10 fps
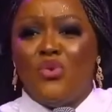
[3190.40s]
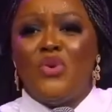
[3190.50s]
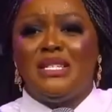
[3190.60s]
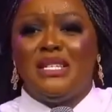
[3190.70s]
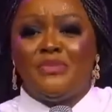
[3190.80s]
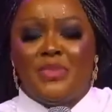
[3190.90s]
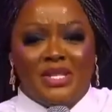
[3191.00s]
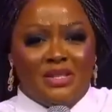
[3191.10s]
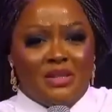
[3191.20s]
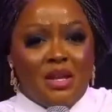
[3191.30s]
Who is this
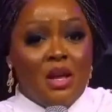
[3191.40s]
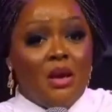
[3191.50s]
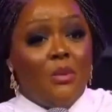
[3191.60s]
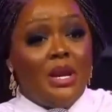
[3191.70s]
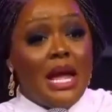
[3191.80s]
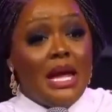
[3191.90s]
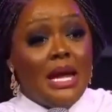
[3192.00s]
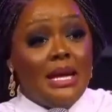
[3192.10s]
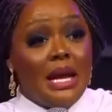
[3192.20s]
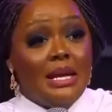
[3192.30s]
person? When I
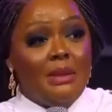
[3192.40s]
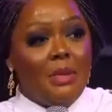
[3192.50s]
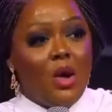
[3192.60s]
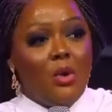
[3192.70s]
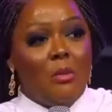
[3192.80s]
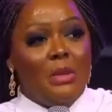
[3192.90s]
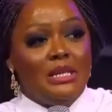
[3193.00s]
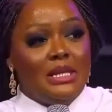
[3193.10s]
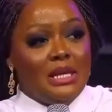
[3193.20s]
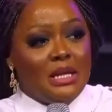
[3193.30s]
heard her name, Allah
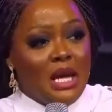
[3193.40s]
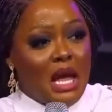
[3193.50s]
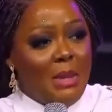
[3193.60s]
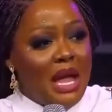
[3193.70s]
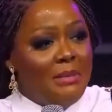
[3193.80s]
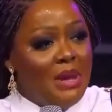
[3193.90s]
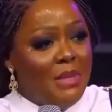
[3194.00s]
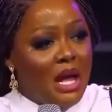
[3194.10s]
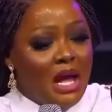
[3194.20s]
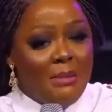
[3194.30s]
Maje, am I a
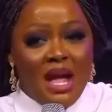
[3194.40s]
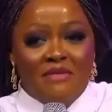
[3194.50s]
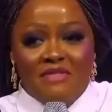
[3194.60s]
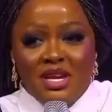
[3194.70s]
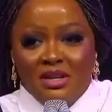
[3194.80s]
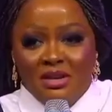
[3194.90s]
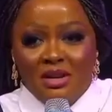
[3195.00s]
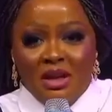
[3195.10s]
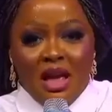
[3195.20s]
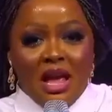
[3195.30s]
member? Am I a friend?
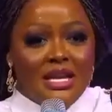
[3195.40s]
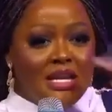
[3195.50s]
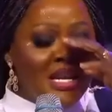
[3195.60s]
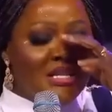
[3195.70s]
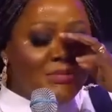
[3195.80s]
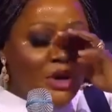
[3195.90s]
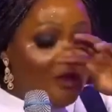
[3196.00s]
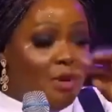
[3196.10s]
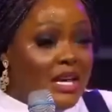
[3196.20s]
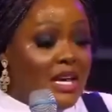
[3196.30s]
And the next day, my
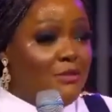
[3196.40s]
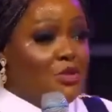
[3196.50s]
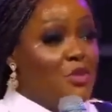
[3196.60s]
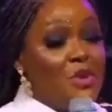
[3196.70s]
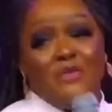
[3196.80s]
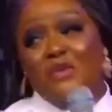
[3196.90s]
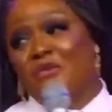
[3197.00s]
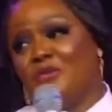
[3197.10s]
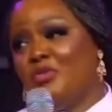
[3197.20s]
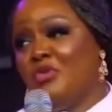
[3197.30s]
husband came to me. We're very
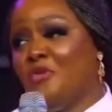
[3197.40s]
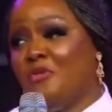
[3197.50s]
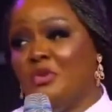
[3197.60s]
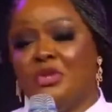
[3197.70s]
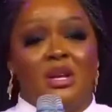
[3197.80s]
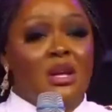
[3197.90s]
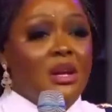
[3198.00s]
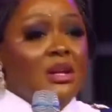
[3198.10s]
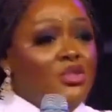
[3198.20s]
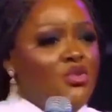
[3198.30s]
spirit-filled.
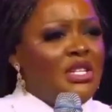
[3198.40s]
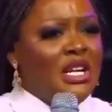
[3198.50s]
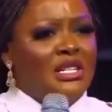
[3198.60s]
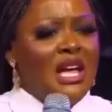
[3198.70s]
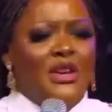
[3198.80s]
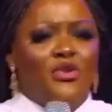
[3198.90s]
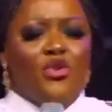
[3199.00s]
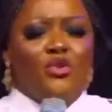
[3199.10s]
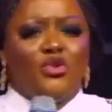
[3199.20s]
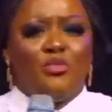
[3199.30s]
Sweetheart, are you
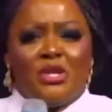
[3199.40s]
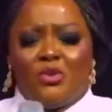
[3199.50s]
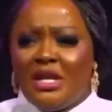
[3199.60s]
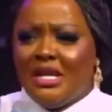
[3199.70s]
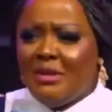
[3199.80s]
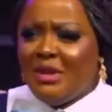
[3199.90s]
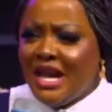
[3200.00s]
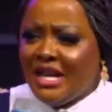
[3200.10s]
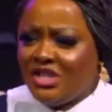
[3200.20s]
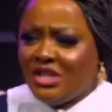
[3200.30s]
close to Pastor Adeyemi? I
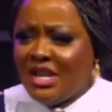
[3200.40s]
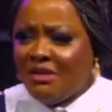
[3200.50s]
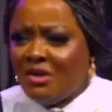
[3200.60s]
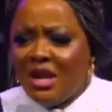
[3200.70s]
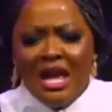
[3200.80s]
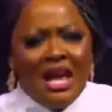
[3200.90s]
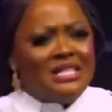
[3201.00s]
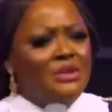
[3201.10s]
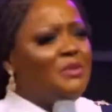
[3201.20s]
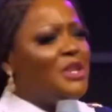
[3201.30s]
heard she's around. I
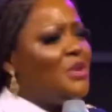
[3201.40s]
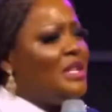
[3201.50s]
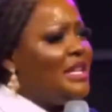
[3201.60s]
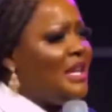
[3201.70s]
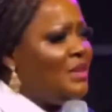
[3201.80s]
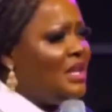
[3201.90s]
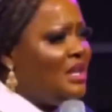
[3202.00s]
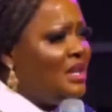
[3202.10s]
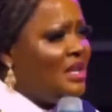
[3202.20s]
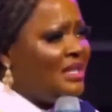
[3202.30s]
said, which Pastor Adeyemi?
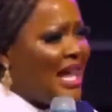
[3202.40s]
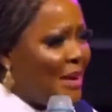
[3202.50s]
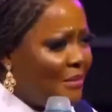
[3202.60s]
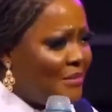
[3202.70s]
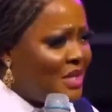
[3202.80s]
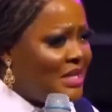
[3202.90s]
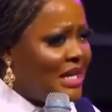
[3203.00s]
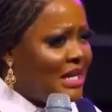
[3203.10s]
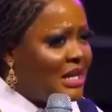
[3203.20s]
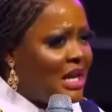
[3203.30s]
Sam. He said,
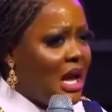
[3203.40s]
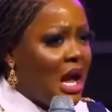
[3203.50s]
yes.